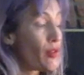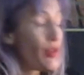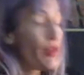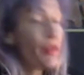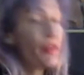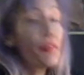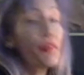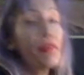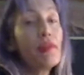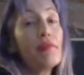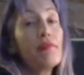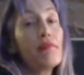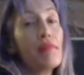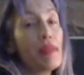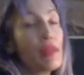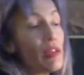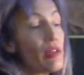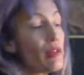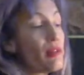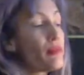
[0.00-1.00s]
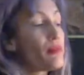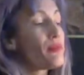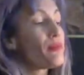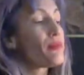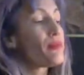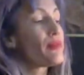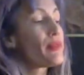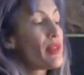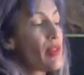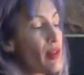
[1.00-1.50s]
Enjoying meat,
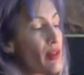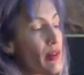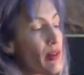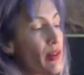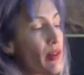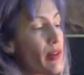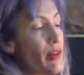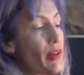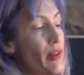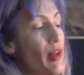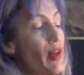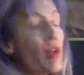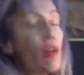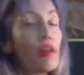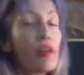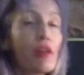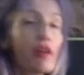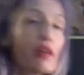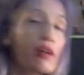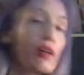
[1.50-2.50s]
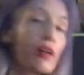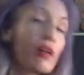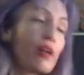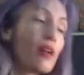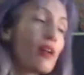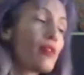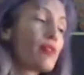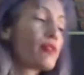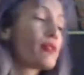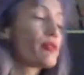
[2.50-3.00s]
dairy,
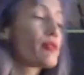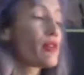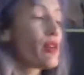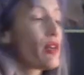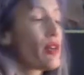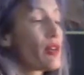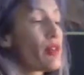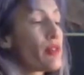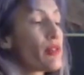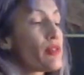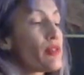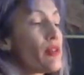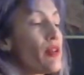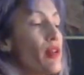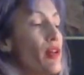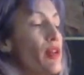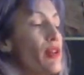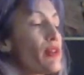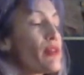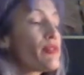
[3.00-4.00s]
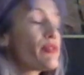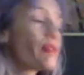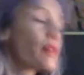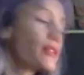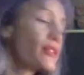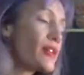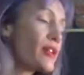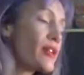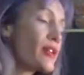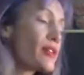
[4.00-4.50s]
alcohol, drugs,
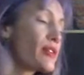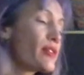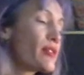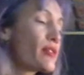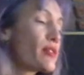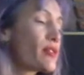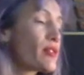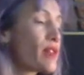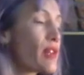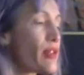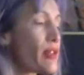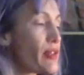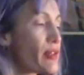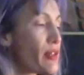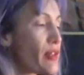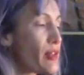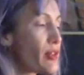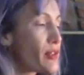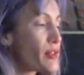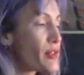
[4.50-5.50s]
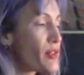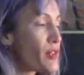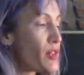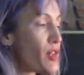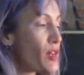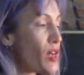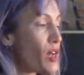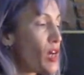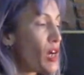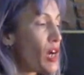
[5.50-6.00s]
straight sex, gay sex,
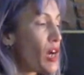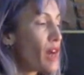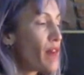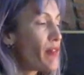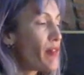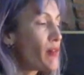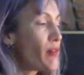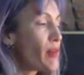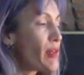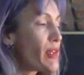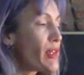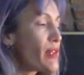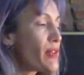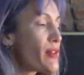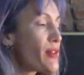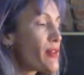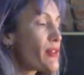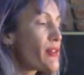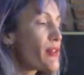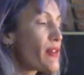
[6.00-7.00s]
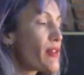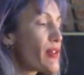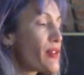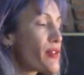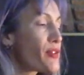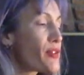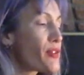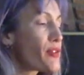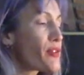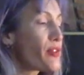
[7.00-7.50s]
I found my hedonistic
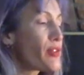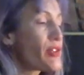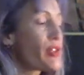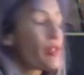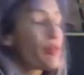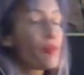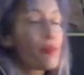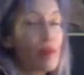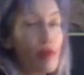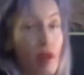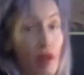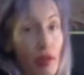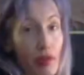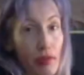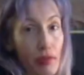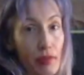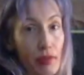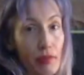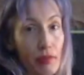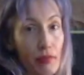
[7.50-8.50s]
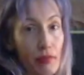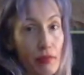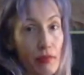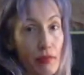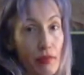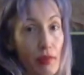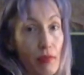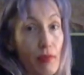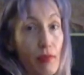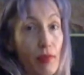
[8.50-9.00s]
nature created a problem
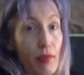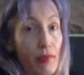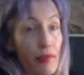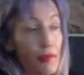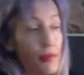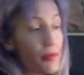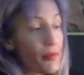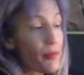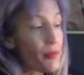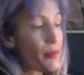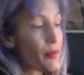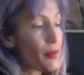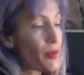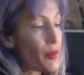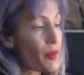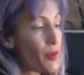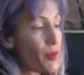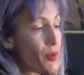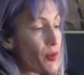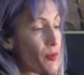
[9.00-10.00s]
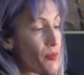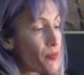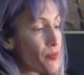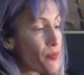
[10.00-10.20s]
in my search for a home.